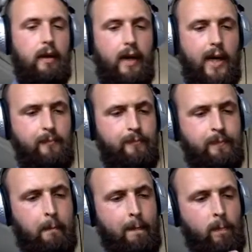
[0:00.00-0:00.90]
Um,
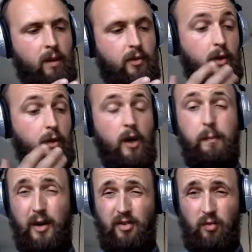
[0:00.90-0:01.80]
so
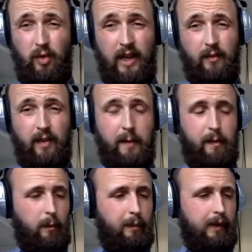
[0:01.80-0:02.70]
GoPros are really, really
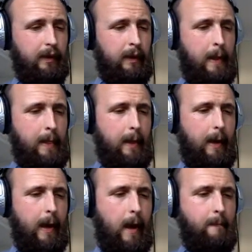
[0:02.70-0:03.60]
popular.
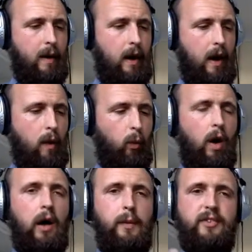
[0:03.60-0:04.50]
Um, what
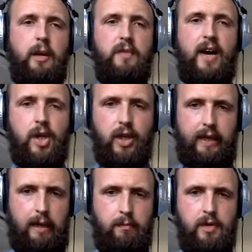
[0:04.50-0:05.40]
I would say with action
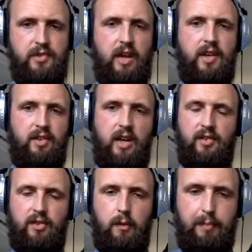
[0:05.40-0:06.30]
cameras is
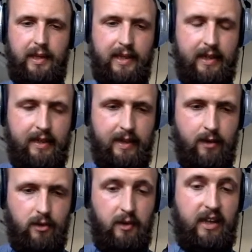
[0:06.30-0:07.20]
it's completely
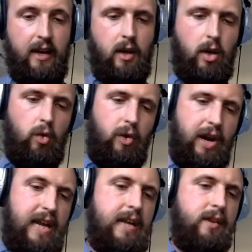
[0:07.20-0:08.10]
down to, again, your
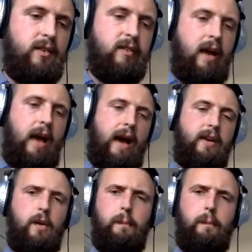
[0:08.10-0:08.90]
needs and your